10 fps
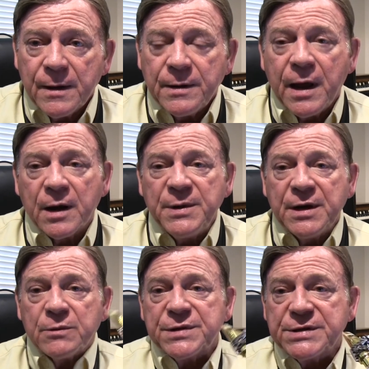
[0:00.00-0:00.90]
Now let me
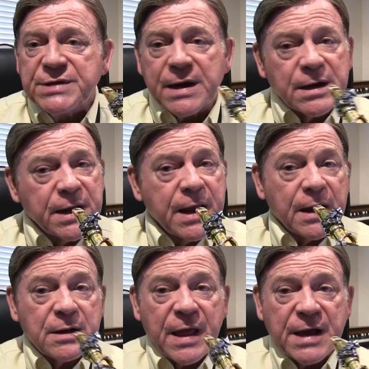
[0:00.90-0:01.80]
deal with the second
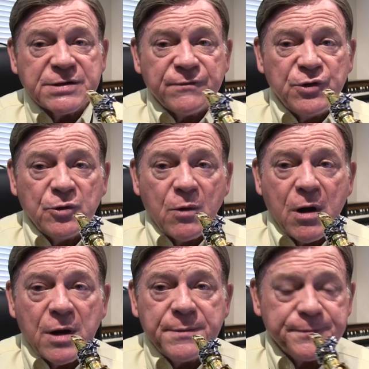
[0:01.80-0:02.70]
class of
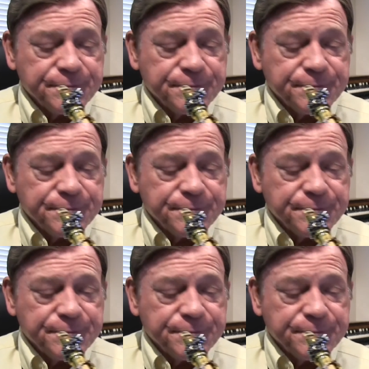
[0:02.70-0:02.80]
doo-wah.